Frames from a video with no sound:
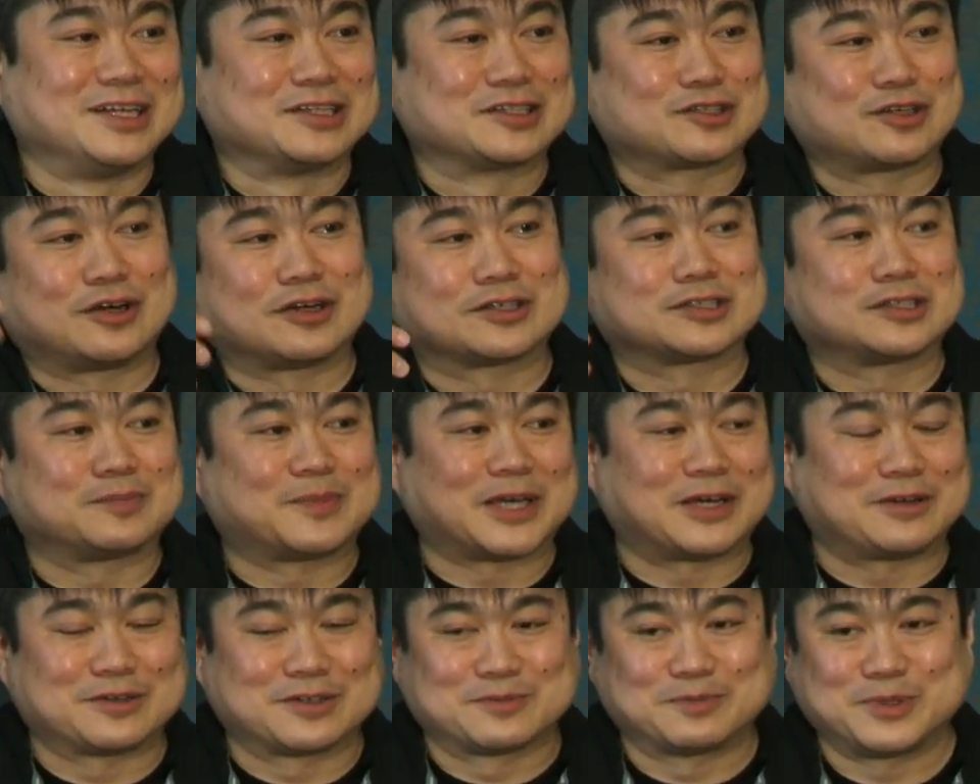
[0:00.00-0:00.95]
talks
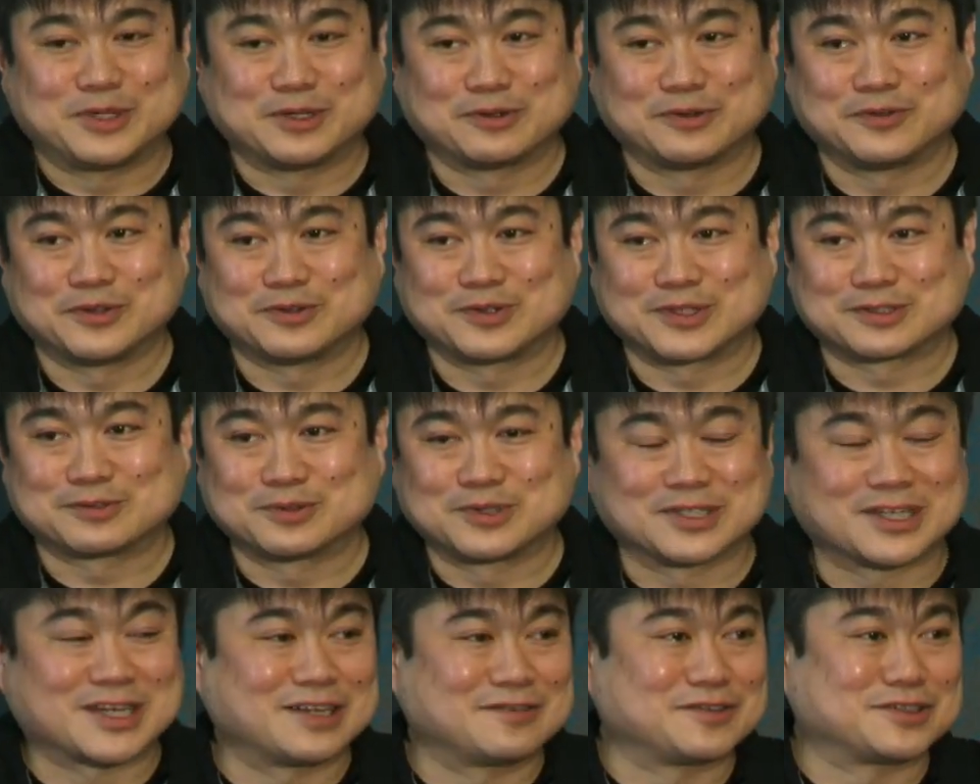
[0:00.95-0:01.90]
about peer review as really
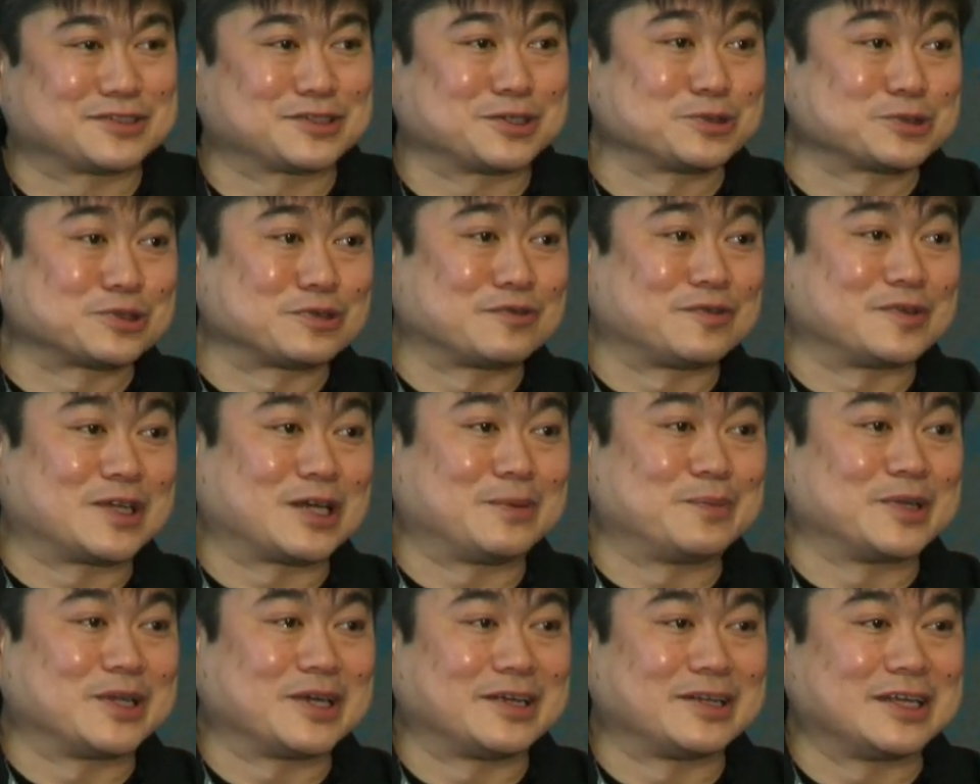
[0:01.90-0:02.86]
kind of the social
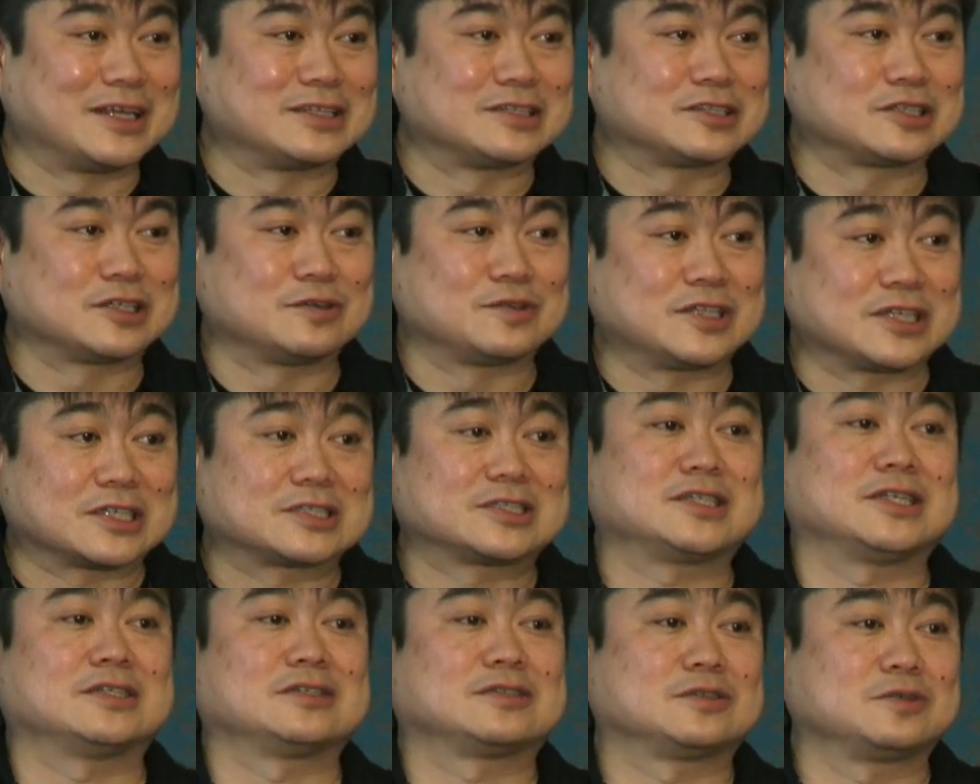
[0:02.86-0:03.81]
phenomenon. And so the
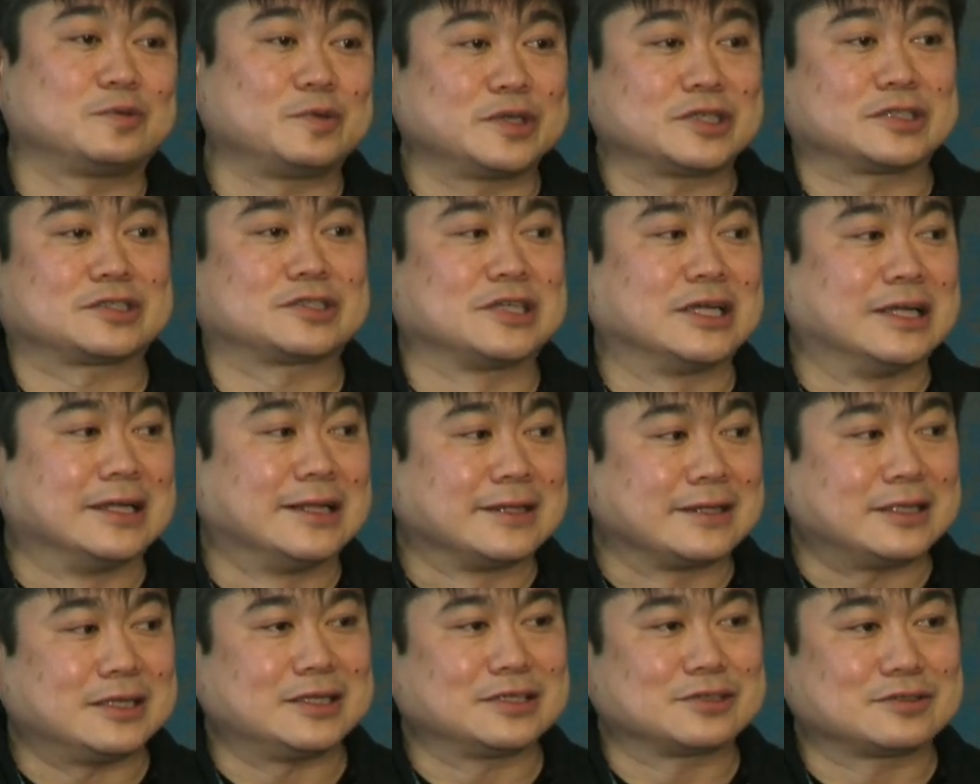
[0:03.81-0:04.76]
extent to which
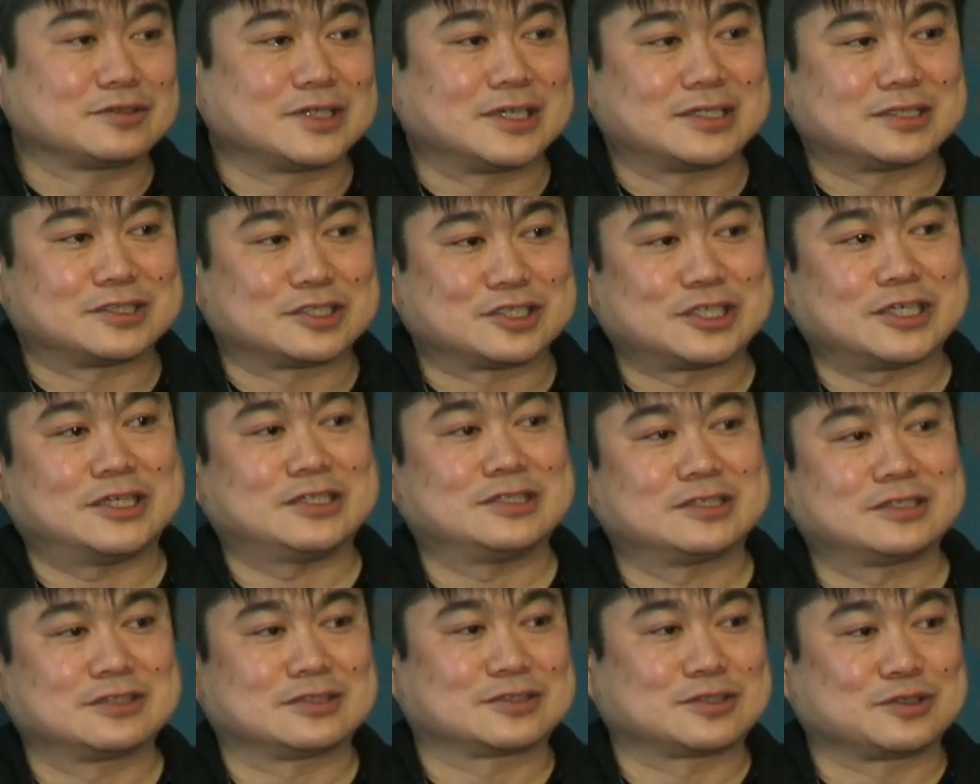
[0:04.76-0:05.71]
the internet is
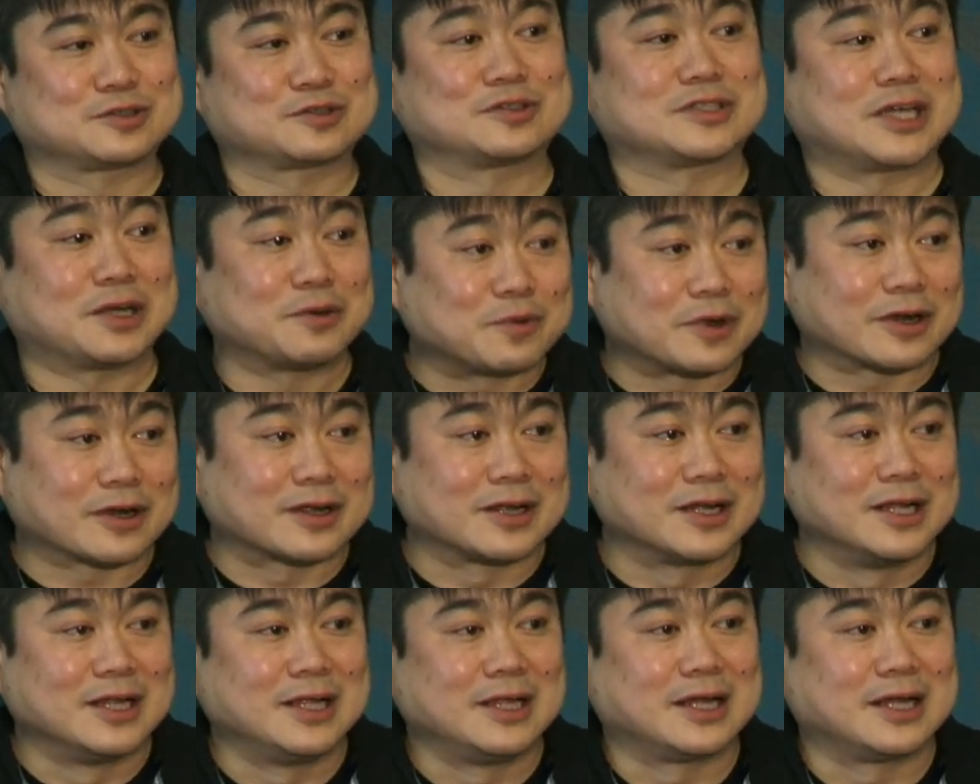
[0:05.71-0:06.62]
changing the social network.